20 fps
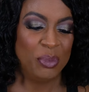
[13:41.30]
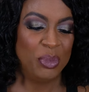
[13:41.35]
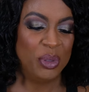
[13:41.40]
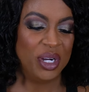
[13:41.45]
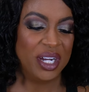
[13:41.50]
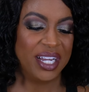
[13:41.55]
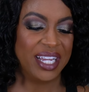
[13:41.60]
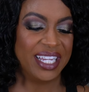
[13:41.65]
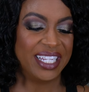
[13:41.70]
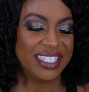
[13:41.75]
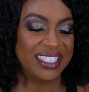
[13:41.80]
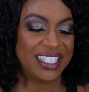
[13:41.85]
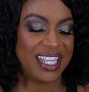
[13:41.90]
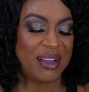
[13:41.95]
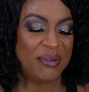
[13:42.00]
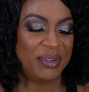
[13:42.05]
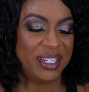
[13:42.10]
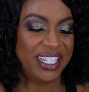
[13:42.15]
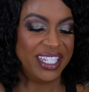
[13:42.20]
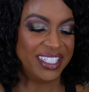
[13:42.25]
But
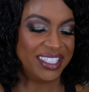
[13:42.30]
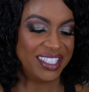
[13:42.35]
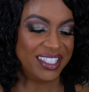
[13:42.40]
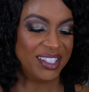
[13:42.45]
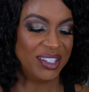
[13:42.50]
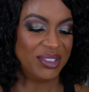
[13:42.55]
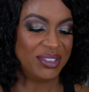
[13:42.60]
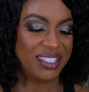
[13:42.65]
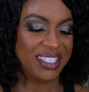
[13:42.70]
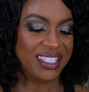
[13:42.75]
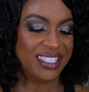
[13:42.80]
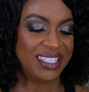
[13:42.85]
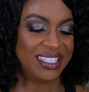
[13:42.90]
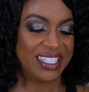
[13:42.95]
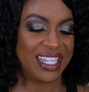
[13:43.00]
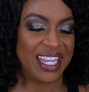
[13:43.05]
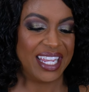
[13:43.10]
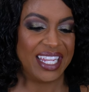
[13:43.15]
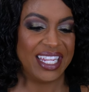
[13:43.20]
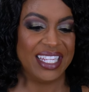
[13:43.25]
I'm going to get to those in a
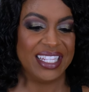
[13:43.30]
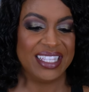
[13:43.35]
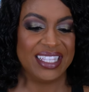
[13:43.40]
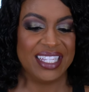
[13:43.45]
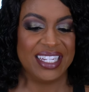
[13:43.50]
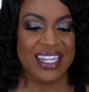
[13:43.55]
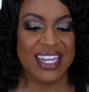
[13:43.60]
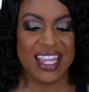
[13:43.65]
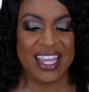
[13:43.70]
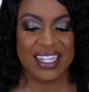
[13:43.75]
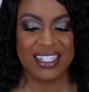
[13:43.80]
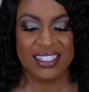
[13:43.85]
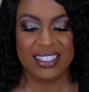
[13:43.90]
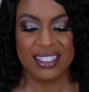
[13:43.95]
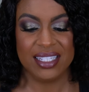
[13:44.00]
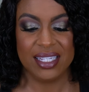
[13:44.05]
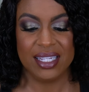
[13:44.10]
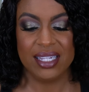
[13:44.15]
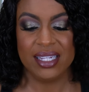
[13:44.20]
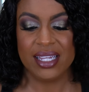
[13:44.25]
second. The next
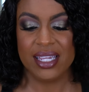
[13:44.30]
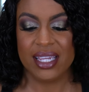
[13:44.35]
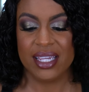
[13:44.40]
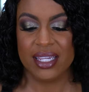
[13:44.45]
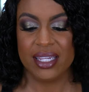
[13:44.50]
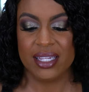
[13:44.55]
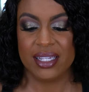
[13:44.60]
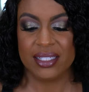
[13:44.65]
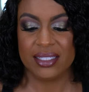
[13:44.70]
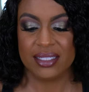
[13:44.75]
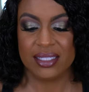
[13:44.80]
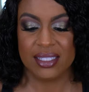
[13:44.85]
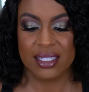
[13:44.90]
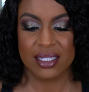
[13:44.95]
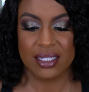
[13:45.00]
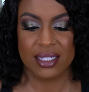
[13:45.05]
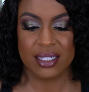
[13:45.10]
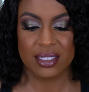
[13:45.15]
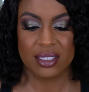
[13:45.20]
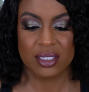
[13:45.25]
thing is
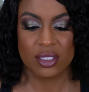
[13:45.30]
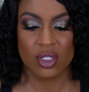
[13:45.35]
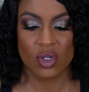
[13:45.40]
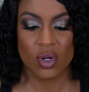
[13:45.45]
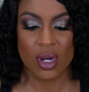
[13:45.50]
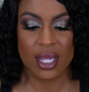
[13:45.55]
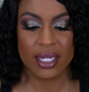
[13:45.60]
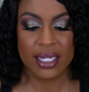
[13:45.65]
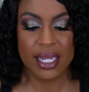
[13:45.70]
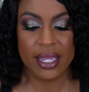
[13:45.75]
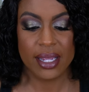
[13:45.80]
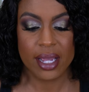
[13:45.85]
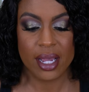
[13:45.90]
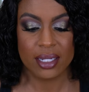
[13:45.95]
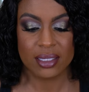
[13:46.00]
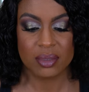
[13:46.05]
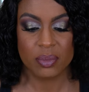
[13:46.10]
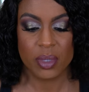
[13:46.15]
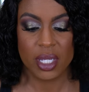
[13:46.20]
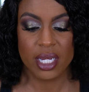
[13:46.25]
this Grande
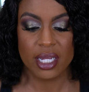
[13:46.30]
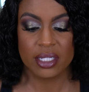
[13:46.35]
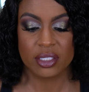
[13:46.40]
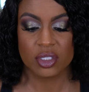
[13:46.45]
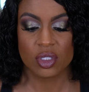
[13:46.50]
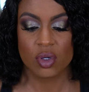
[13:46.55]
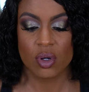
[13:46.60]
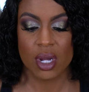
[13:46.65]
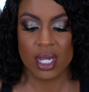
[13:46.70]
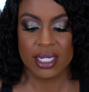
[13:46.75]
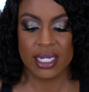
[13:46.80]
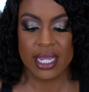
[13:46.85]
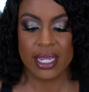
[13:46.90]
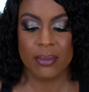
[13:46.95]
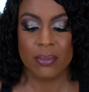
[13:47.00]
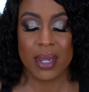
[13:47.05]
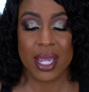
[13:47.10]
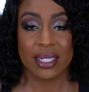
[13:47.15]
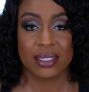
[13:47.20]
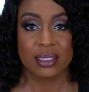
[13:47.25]
Cosmetics
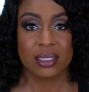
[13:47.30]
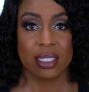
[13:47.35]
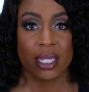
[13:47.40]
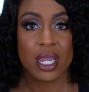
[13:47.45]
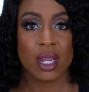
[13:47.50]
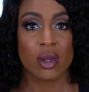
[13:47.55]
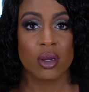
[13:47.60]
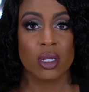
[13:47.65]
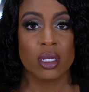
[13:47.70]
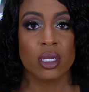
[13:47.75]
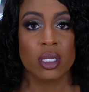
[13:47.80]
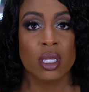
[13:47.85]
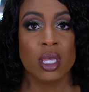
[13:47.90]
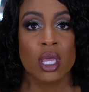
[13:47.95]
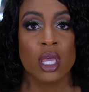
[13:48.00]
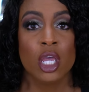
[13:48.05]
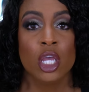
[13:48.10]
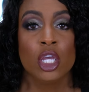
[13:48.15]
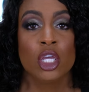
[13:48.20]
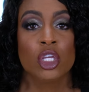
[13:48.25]
Grande Mascara.
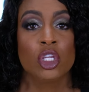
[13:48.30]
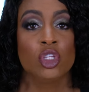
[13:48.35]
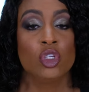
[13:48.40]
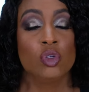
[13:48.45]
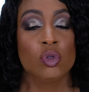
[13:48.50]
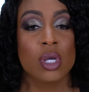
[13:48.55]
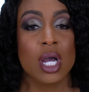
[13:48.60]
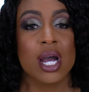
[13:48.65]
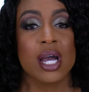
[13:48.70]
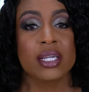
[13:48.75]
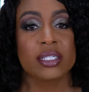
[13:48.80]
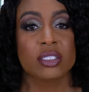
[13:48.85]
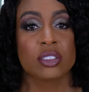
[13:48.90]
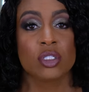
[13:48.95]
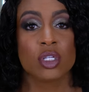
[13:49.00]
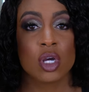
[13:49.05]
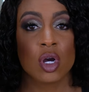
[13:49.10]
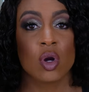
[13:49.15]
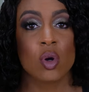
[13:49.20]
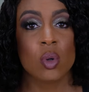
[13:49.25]
You guys
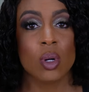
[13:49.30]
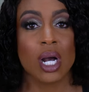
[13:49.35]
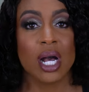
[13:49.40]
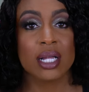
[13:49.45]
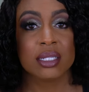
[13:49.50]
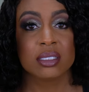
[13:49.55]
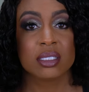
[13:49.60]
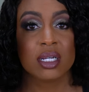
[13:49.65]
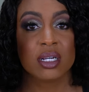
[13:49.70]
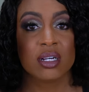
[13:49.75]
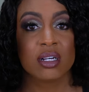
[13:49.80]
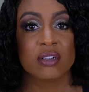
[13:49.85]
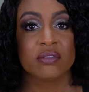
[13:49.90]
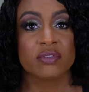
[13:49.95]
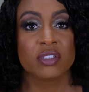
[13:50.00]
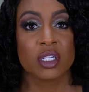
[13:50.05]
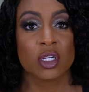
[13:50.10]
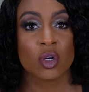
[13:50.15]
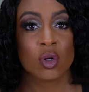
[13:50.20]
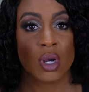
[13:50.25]
know I
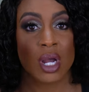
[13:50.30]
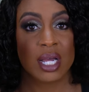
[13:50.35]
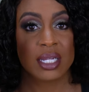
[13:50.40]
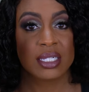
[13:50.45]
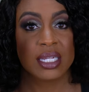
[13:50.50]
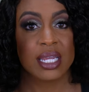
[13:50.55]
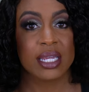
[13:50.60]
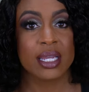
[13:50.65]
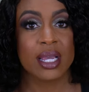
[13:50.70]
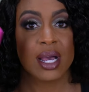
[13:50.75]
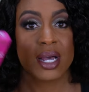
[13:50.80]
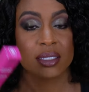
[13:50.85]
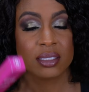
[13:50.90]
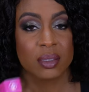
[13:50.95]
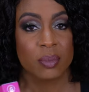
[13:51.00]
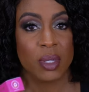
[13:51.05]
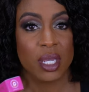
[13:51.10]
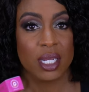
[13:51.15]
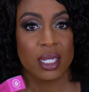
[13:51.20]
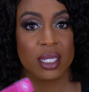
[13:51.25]
love the Grande
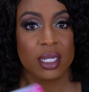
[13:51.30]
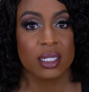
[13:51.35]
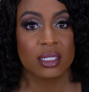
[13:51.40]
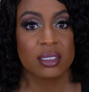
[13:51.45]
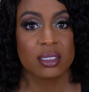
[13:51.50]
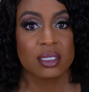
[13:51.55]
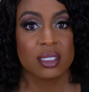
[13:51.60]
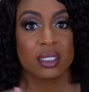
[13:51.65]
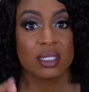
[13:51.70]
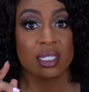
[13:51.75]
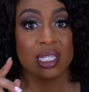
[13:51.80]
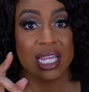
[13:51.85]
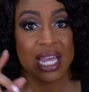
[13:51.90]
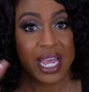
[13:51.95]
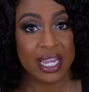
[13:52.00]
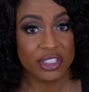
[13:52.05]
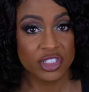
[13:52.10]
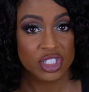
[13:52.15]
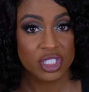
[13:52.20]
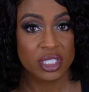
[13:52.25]
Cosmetics
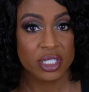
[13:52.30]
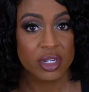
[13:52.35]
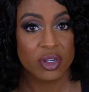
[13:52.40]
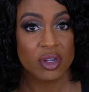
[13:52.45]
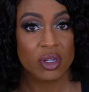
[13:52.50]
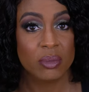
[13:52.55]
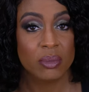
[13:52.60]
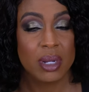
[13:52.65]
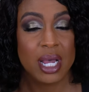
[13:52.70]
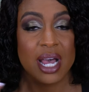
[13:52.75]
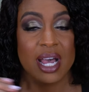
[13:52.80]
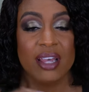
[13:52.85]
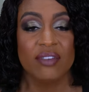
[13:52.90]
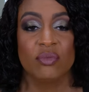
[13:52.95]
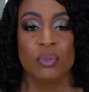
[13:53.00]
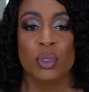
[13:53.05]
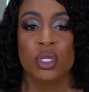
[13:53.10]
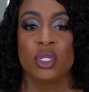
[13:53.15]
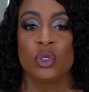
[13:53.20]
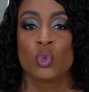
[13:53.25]
Lash Serum.
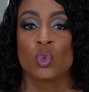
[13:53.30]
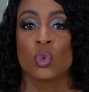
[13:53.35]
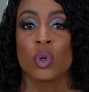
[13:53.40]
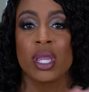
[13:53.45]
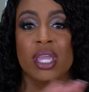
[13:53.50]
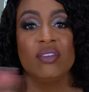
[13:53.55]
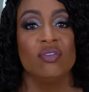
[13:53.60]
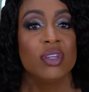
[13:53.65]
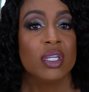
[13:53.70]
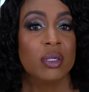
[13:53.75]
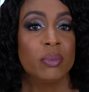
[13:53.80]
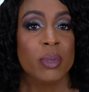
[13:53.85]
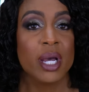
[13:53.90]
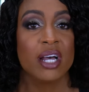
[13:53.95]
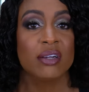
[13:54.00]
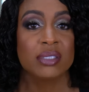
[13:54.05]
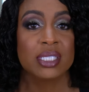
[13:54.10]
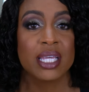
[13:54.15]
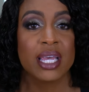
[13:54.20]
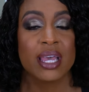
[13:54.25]
I've been raving
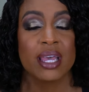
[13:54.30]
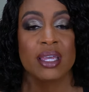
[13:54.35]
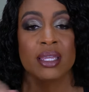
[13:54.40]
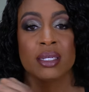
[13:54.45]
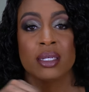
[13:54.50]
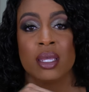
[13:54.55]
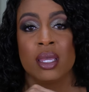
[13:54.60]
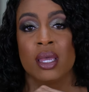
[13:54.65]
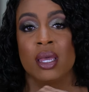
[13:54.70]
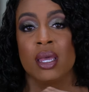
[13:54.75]
about that.